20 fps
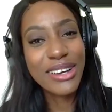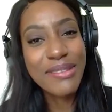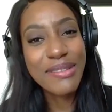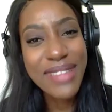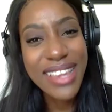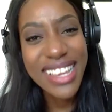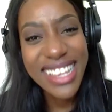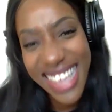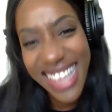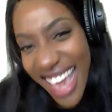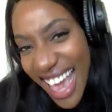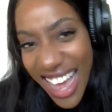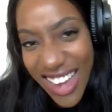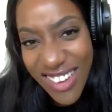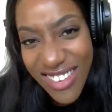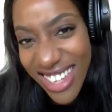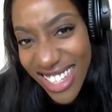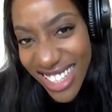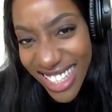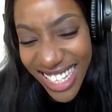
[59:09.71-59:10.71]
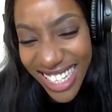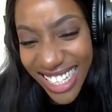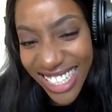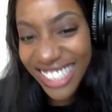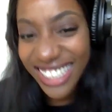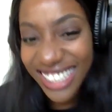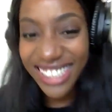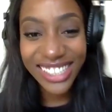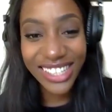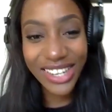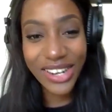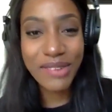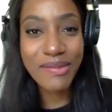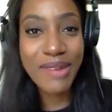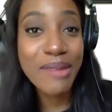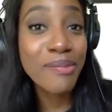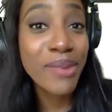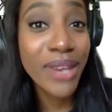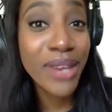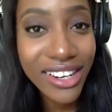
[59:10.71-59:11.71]
I'm like, yeah, really. You know, yeah.
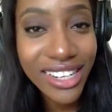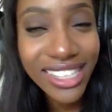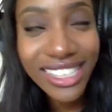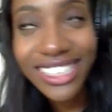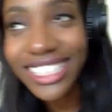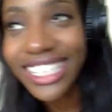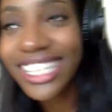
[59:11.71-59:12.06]
my parents.